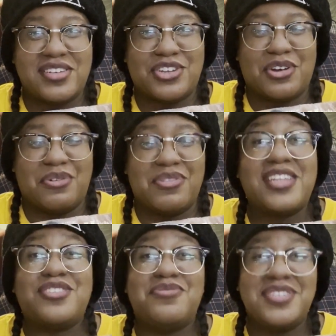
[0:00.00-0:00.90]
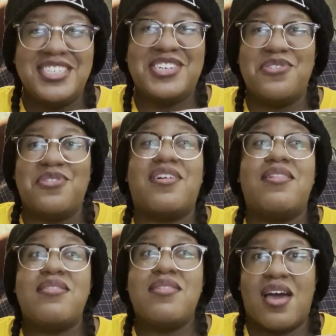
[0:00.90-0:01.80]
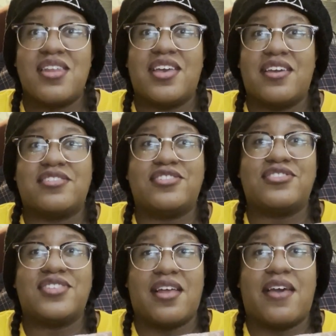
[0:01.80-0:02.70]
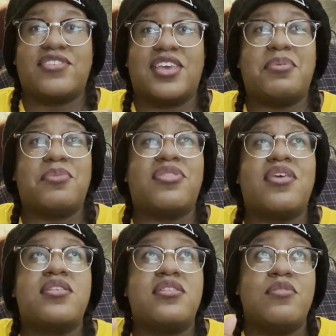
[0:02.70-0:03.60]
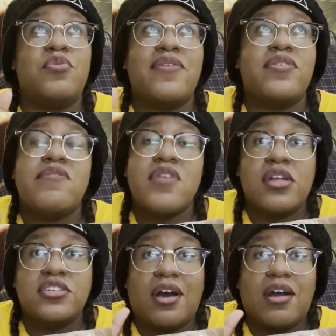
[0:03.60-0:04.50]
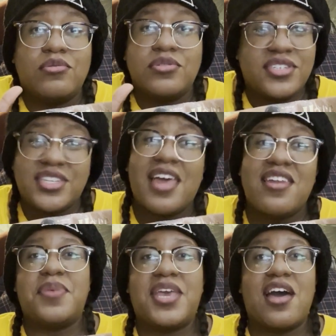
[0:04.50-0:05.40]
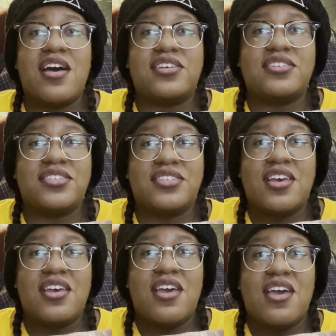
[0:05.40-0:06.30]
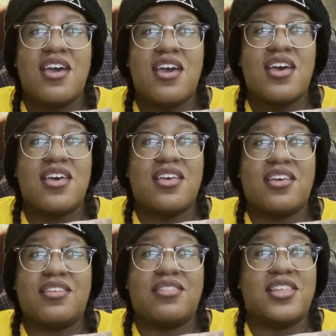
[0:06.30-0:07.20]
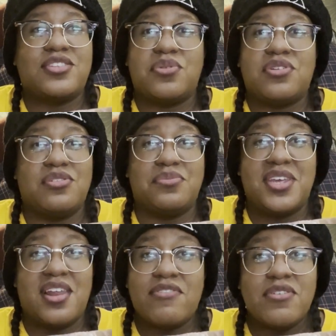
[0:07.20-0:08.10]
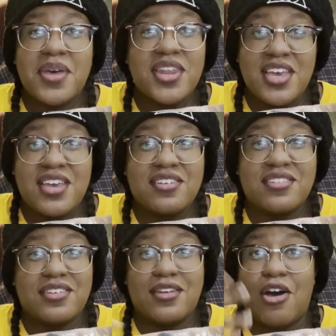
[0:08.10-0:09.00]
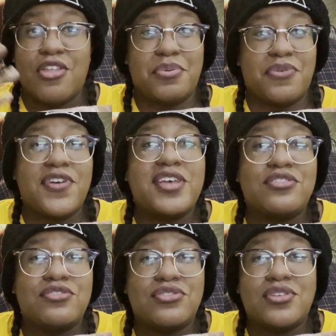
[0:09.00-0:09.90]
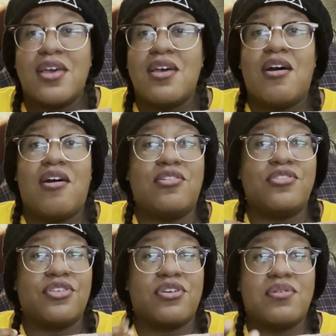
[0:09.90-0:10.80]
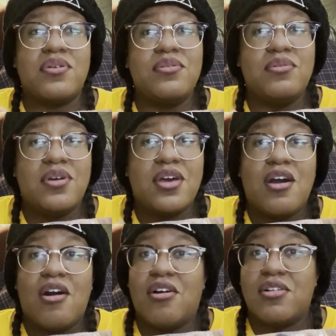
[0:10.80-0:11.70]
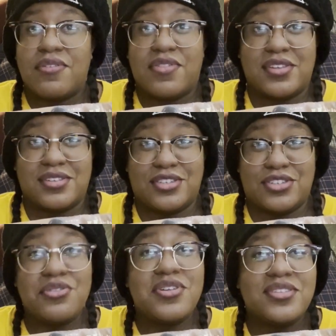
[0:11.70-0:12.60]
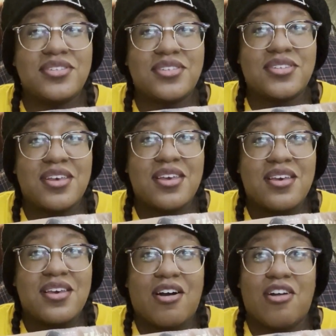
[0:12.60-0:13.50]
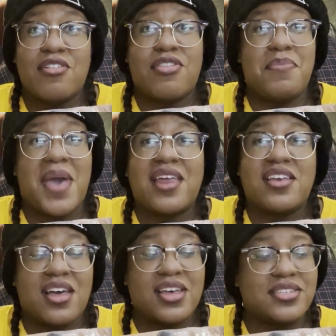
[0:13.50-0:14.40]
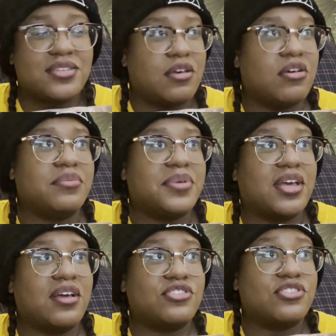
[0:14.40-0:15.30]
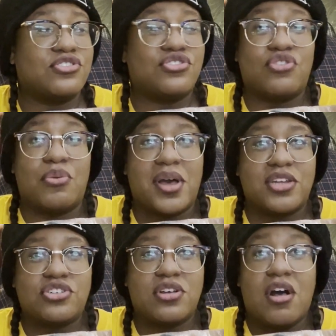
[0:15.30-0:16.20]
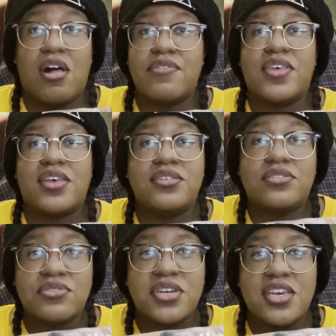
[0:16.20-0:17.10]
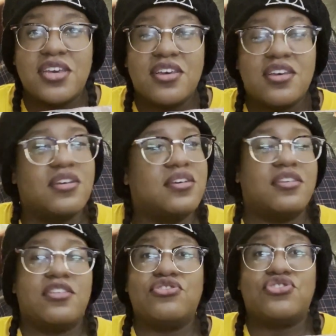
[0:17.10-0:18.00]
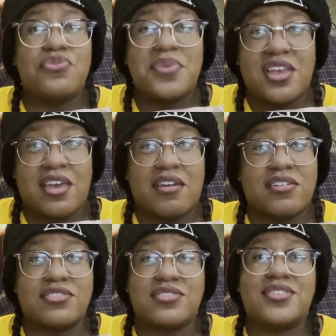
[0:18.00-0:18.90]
So that's really cool. A lot of characters that I have to keep up with. And we haven't even gotten to Hogwarts yet, because that's when you'll meet everybody. All the professors, all of the crew, all of the students, all of the bad guys. Oh my gosh, there's so much. All of the history. There's so many characters.